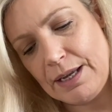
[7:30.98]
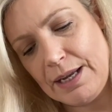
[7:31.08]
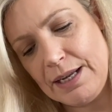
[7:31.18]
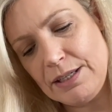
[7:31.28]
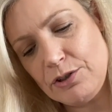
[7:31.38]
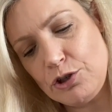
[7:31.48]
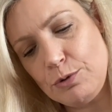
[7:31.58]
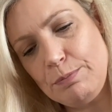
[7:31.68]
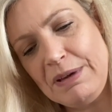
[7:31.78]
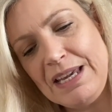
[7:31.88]

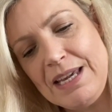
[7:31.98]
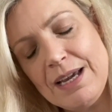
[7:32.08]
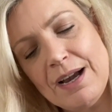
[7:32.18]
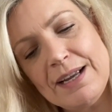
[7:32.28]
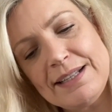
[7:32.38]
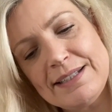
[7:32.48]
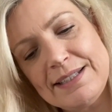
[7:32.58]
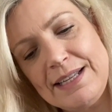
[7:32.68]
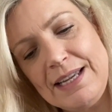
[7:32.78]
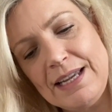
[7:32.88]
Into Me I
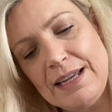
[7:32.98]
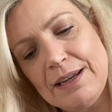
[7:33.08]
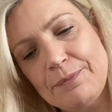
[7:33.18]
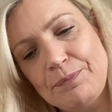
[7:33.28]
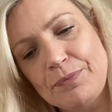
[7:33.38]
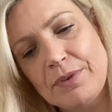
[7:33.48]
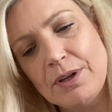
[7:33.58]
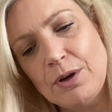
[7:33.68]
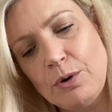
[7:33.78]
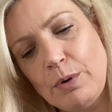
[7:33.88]
See.
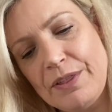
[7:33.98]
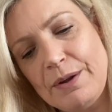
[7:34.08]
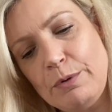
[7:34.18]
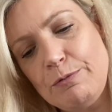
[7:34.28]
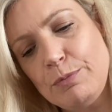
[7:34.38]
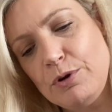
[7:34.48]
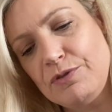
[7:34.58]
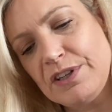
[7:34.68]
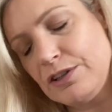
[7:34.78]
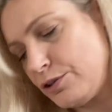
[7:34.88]
Well, I think we've
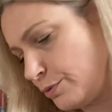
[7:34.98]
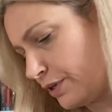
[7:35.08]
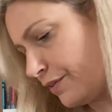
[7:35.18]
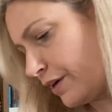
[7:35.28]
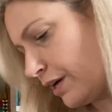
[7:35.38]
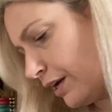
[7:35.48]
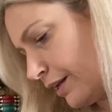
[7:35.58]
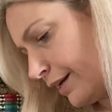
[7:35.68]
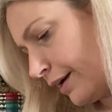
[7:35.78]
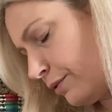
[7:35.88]
moved into another
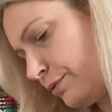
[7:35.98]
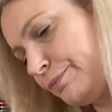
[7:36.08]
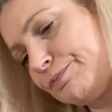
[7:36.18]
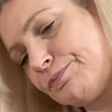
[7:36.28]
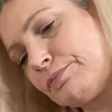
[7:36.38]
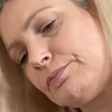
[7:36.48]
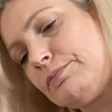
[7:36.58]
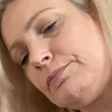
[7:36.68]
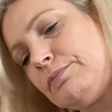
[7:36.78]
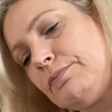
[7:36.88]
colour now.
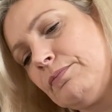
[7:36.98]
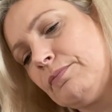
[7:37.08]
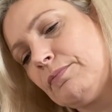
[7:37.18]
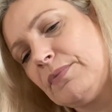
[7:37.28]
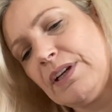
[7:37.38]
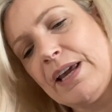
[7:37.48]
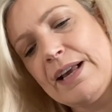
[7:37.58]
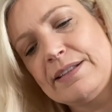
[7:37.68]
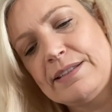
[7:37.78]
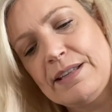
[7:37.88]

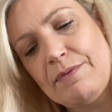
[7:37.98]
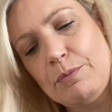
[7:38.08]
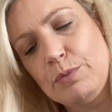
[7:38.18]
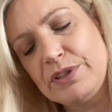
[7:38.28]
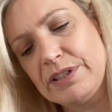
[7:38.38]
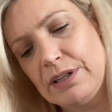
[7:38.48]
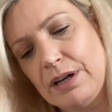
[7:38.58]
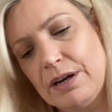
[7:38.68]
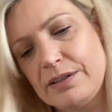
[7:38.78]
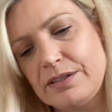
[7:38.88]
Yes, 7 was the
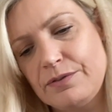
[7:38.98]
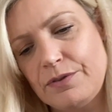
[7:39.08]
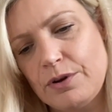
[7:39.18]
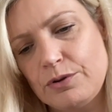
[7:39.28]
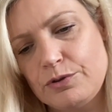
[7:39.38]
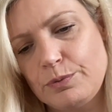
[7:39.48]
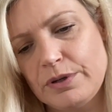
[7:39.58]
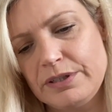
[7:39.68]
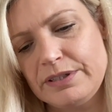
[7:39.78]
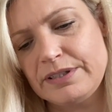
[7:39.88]
last of those
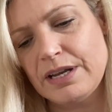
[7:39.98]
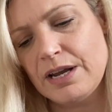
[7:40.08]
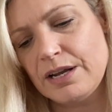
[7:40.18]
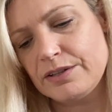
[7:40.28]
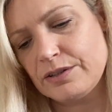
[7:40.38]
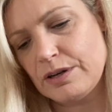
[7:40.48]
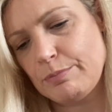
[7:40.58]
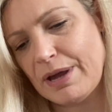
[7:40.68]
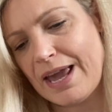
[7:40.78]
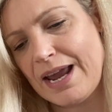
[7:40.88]
ones. So
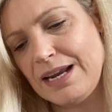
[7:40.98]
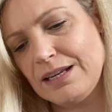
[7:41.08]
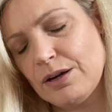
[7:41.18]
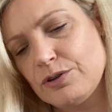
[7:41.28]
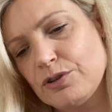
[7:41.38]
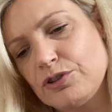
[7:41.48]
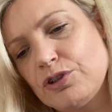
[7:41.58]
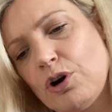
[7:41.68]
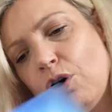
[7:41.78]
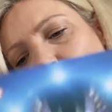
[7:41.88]
number 8 goes on
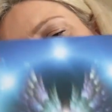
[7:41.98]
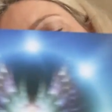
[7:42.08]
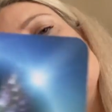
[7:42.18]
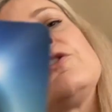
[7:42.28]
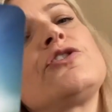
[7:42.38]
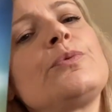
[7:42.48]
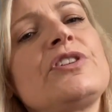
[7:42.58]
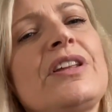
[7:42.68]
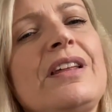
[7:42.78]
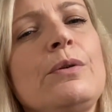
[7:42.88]
to orange,
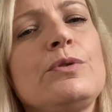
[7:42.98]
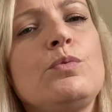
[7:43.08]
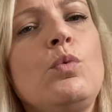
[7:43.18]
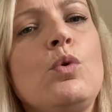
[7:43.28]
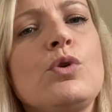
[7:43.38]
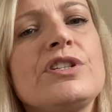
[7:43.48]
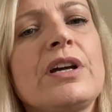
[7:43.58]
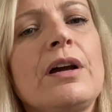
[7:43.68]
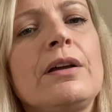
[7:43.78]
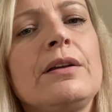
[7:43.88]
which I think was
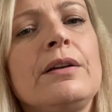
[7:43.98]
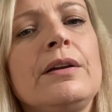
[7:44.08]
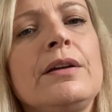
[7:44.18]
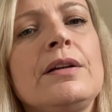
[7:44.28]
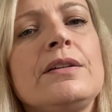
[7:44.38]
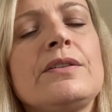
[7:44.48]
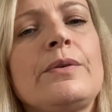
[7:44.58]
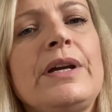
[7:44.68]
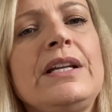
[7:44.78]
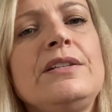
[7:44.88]
water.
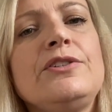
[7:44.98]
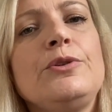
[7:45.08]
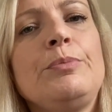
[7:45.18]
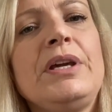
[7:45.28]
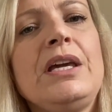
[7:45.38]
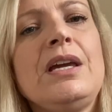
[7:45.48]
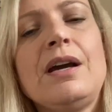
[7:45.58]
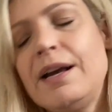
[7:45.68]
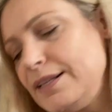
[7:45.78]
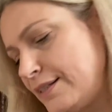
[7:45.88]
So Into Me
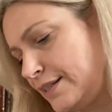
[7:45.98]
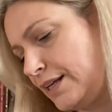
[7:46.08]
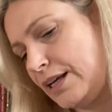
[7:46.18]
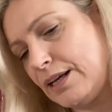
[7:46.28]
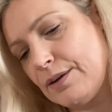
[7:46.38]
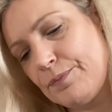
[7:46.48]
I See.